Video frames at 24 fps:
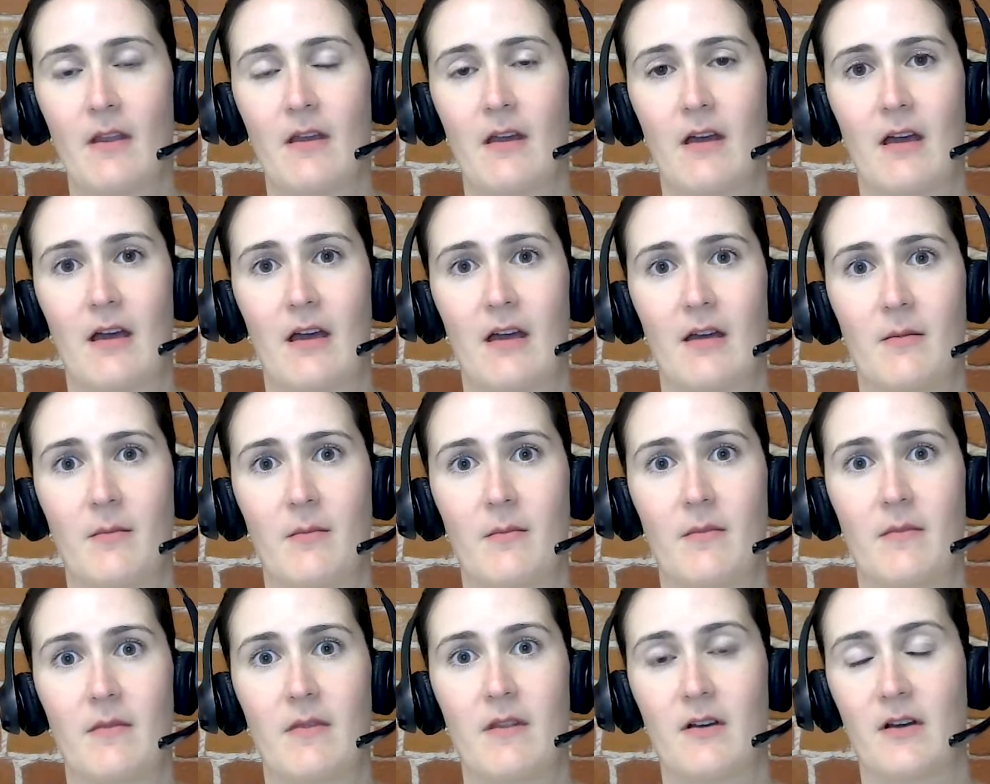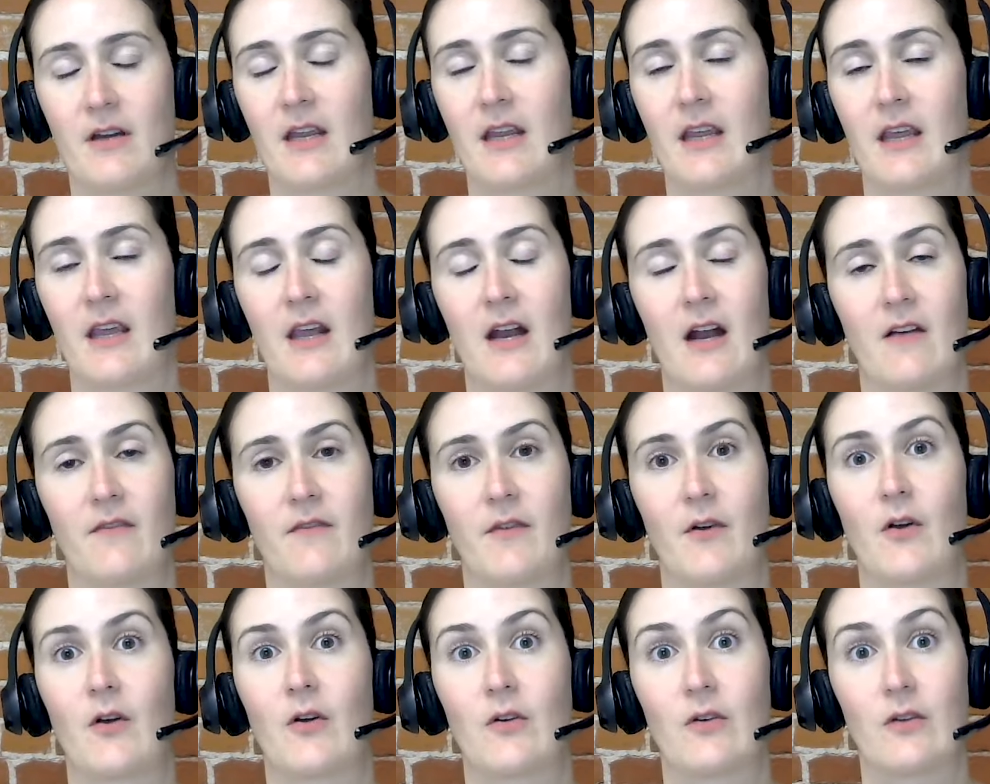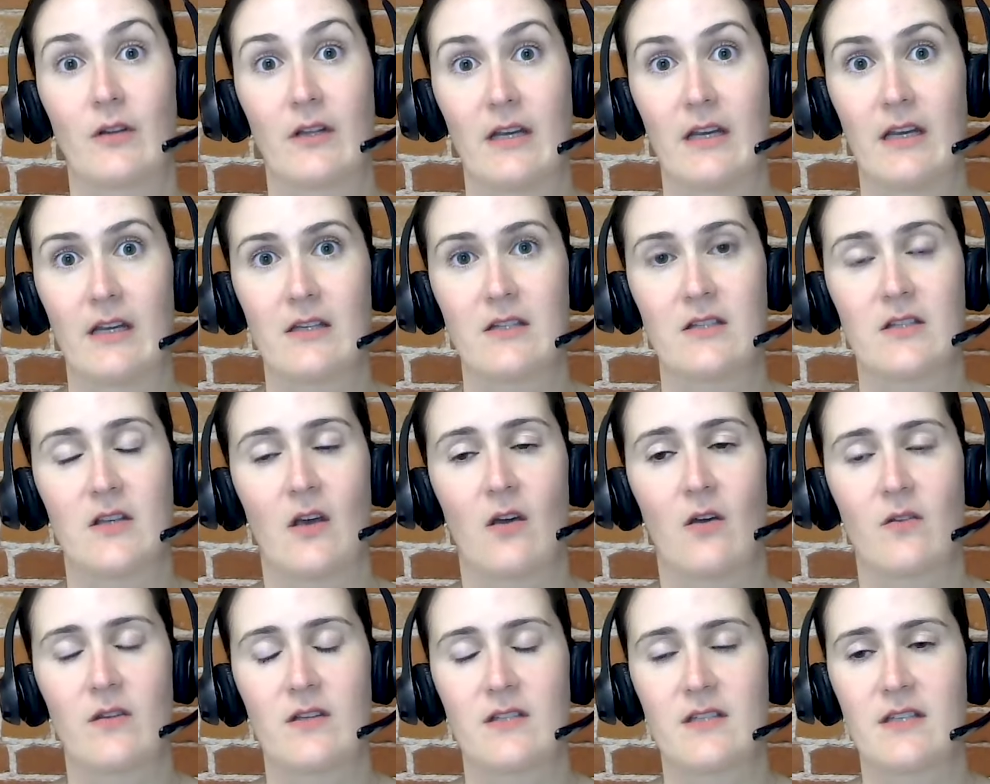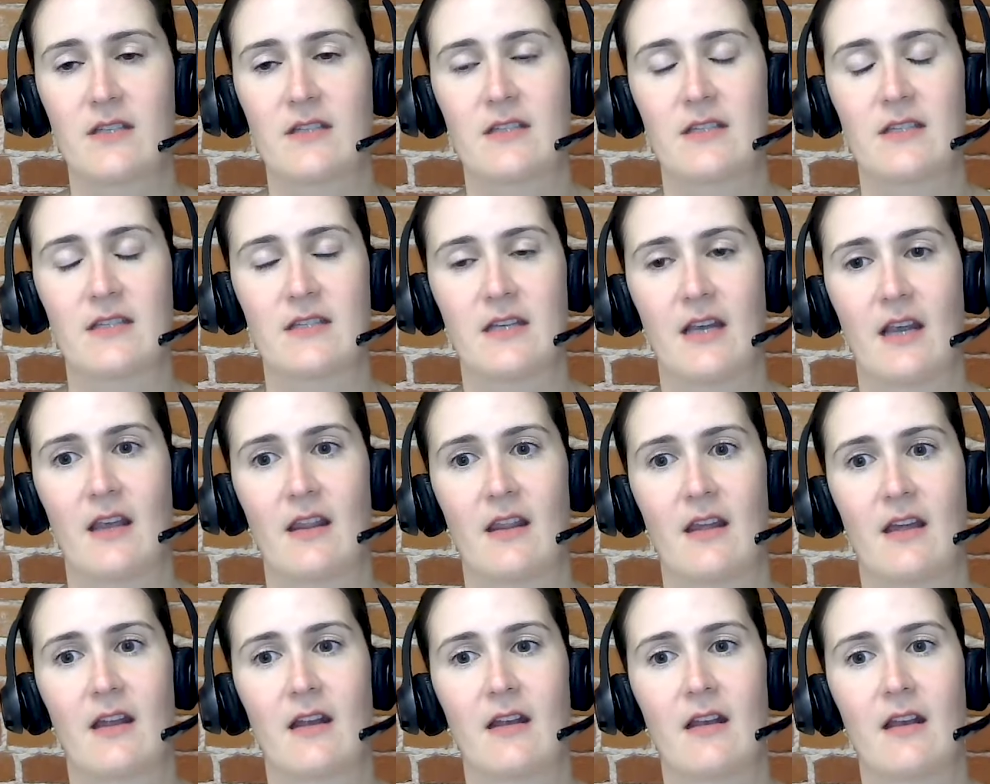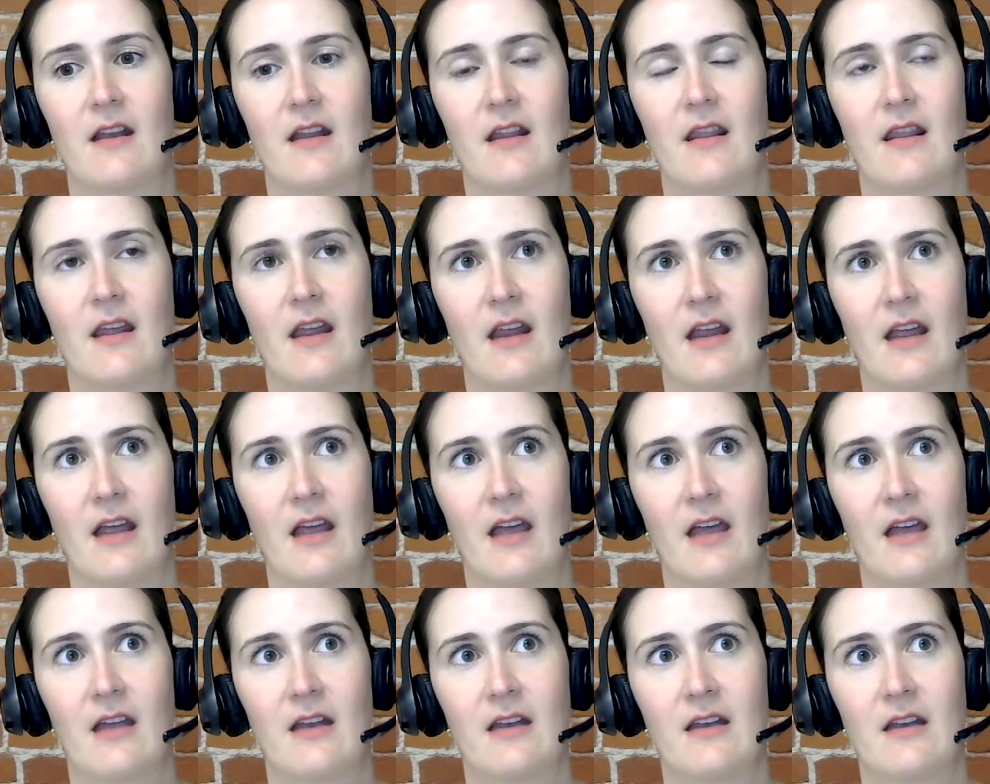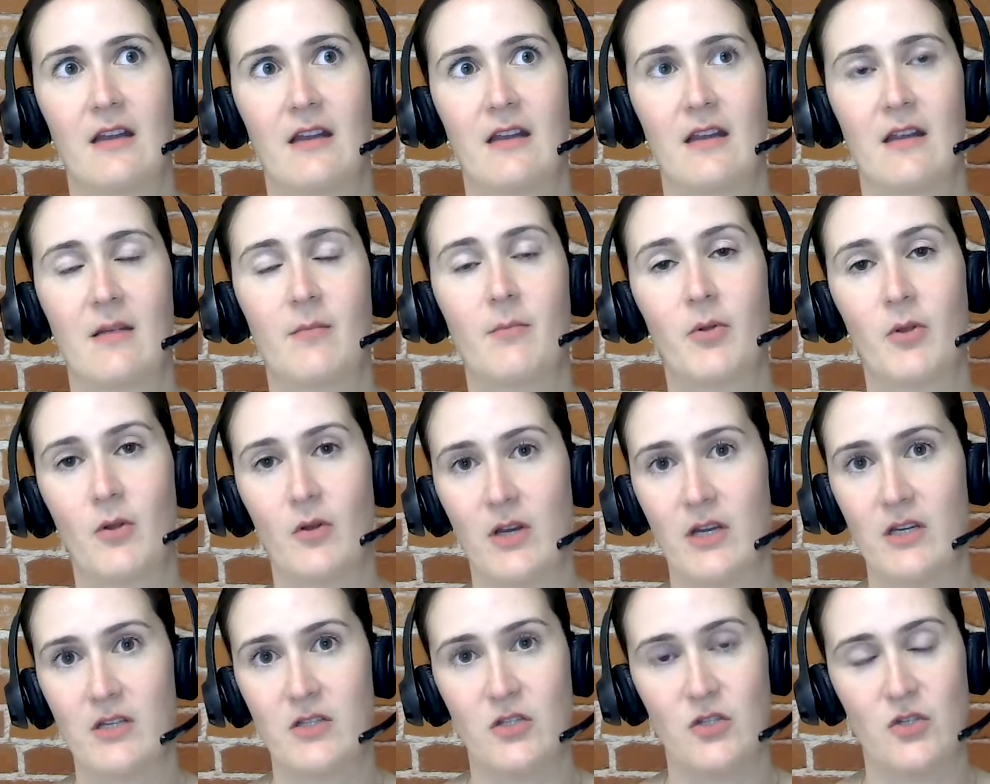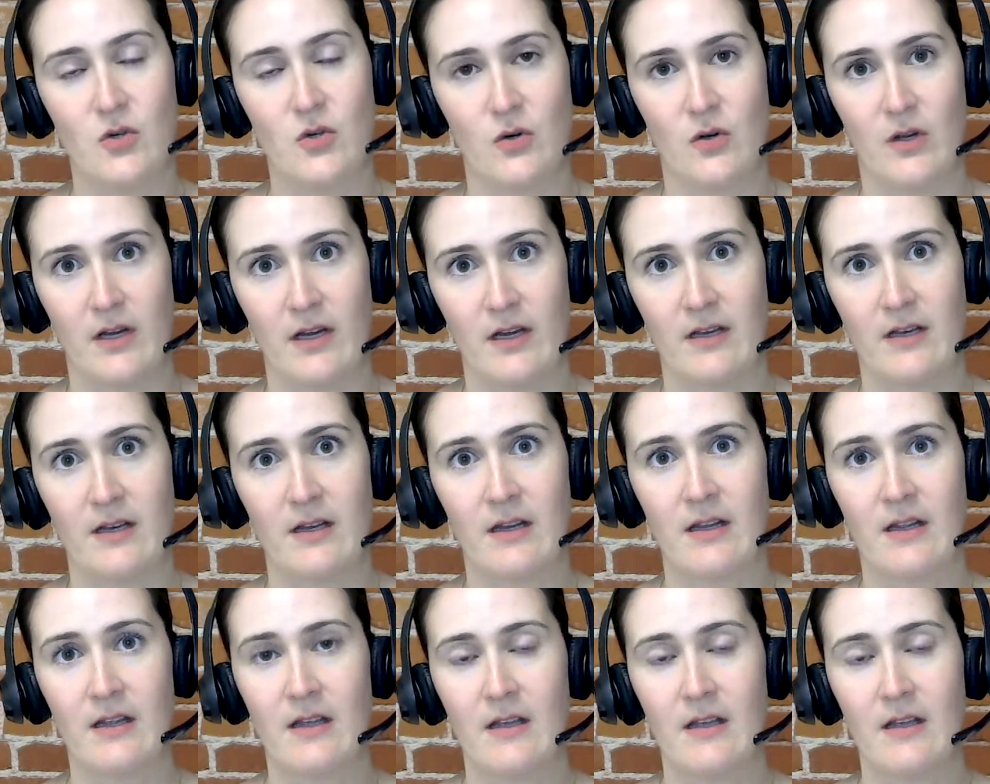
Um, they're kicking it off early. So this is to say that they had employees join.